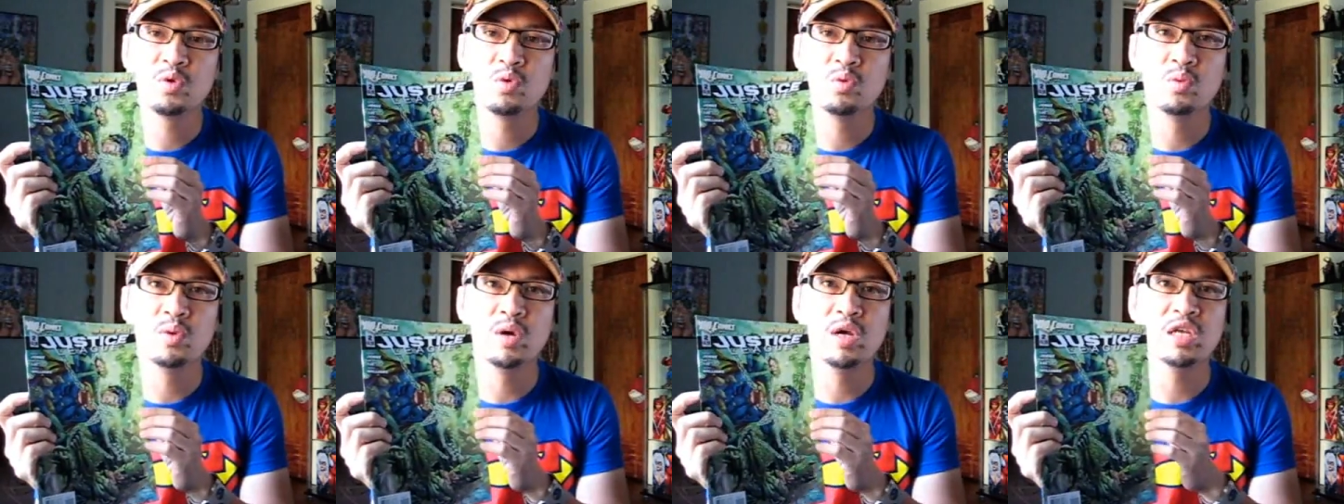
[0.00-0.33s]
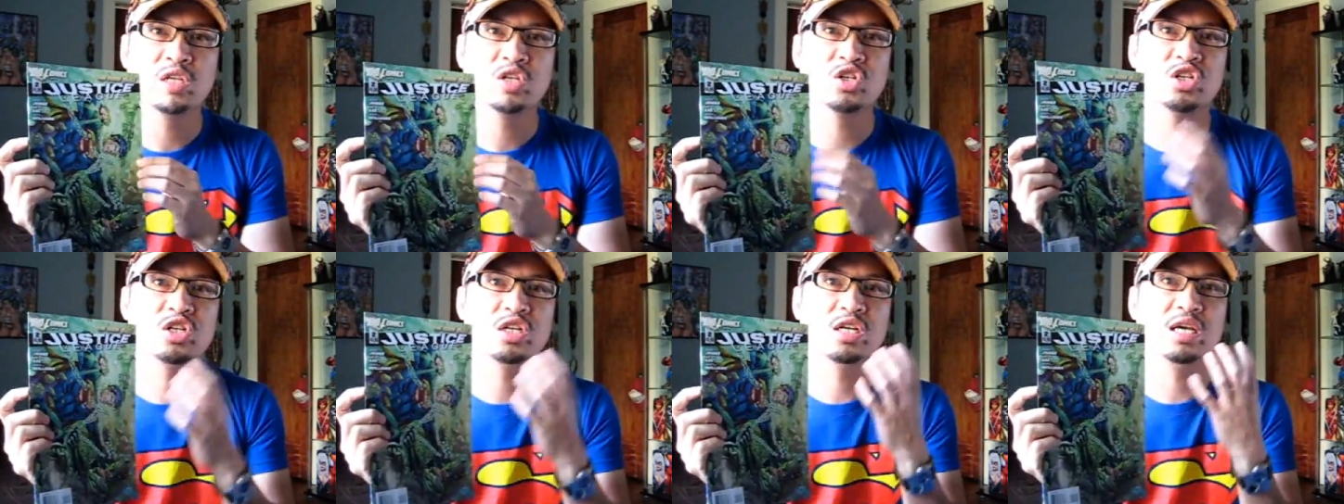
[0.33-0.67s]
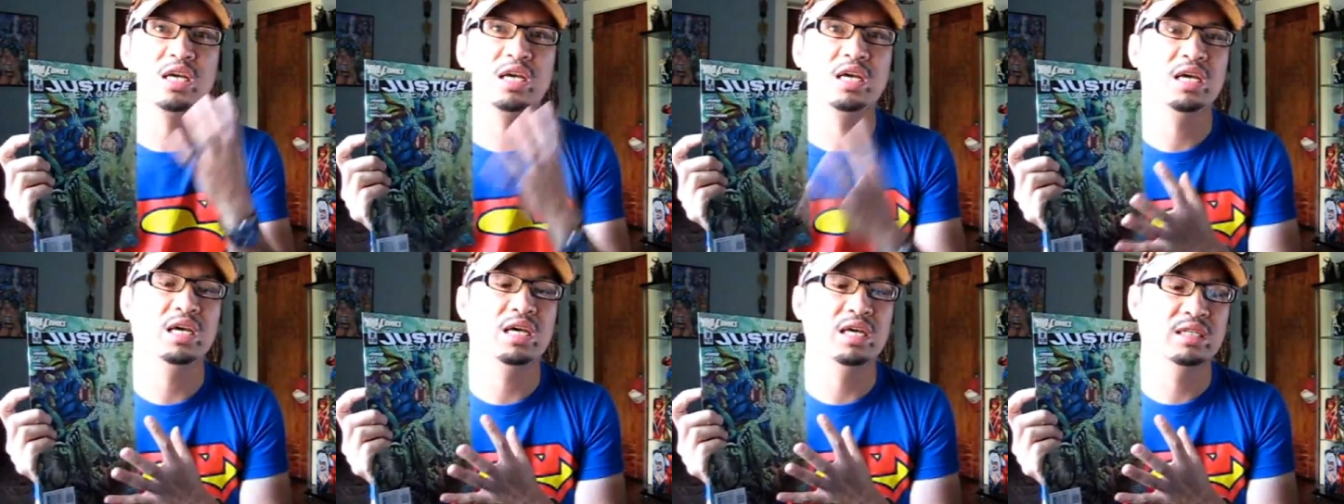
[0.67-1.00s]
which
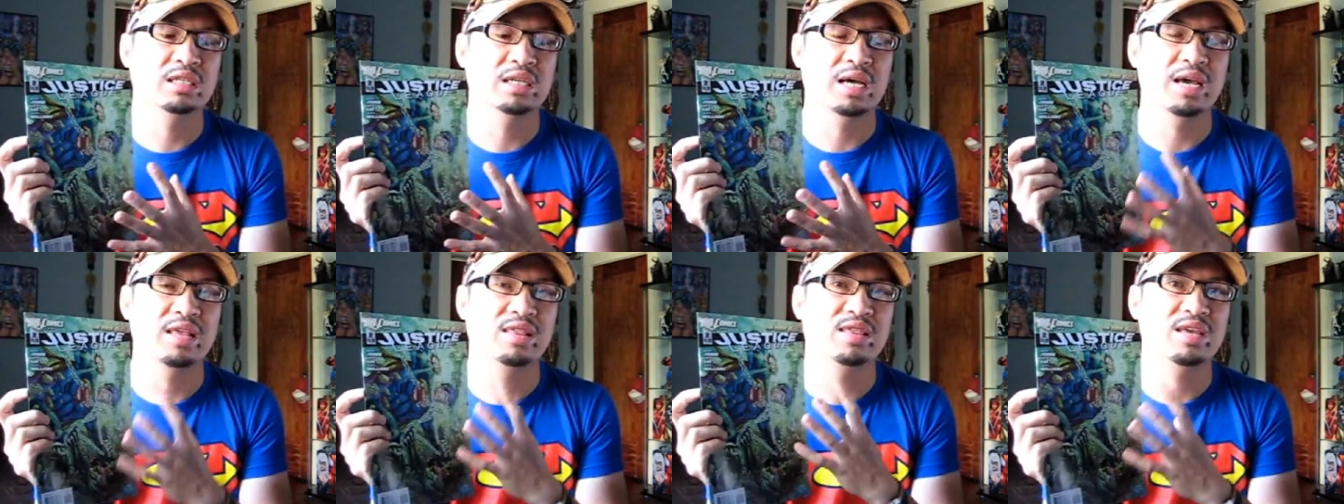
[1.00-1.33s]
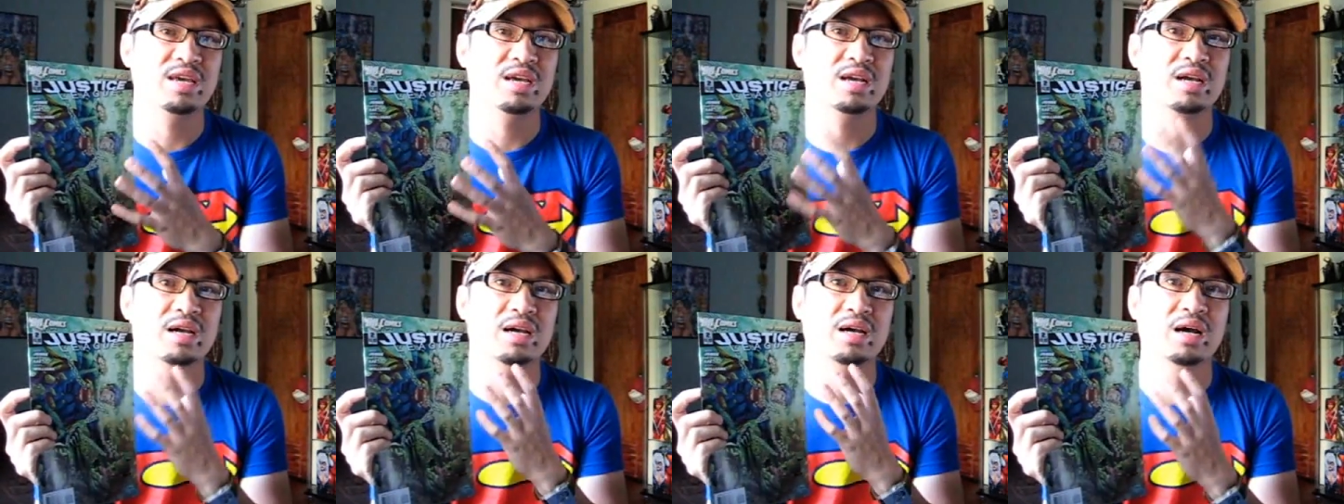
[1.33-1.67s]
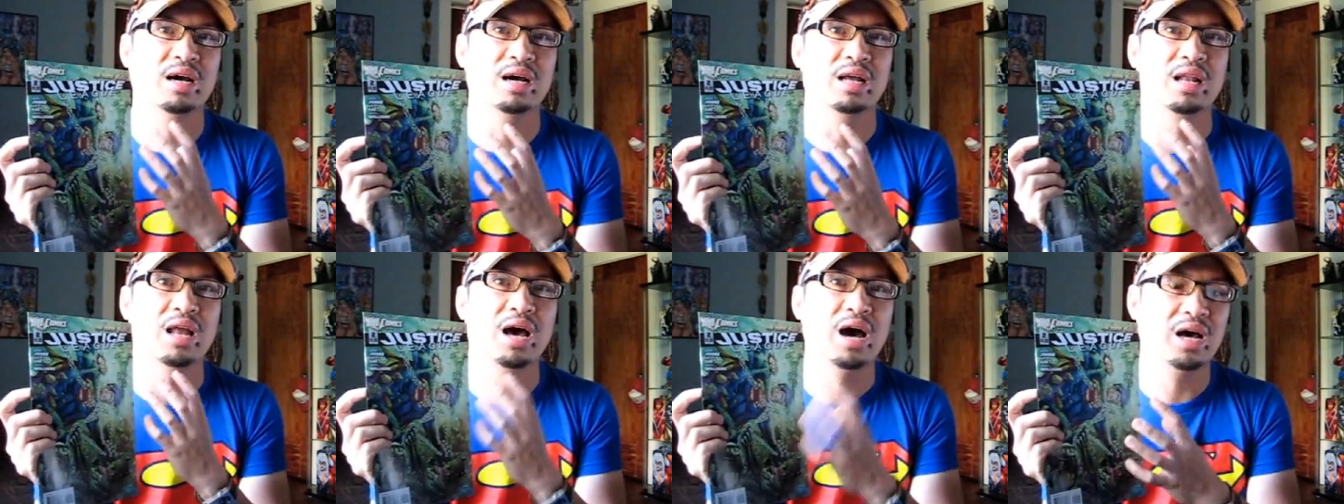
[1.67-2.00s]
is I think
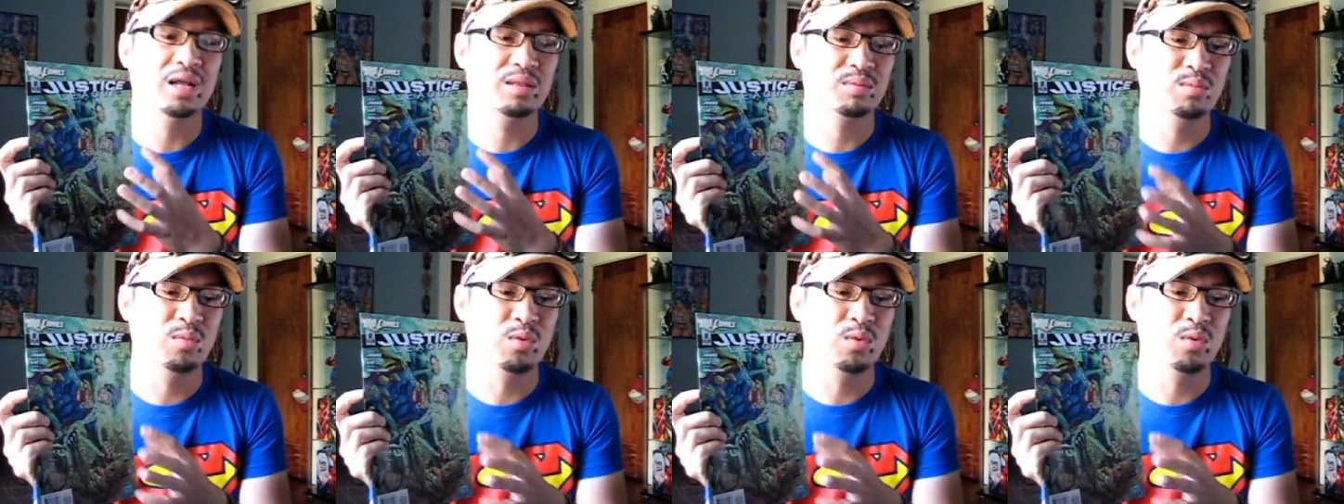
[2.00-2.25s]
a lot